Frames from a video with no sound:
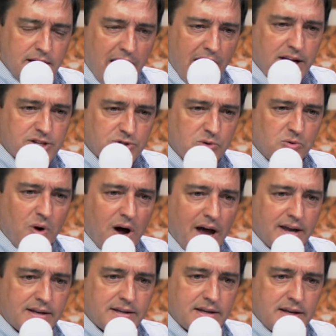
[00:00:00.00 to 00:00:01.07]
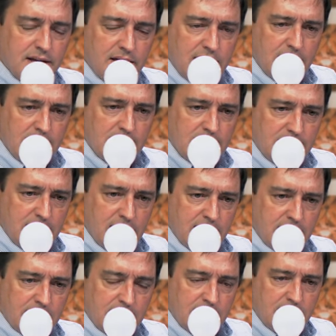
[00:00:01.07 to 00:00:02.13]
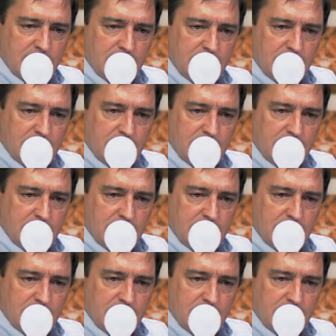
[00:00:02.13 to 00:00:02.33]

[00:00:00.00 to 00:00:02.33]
actual white, then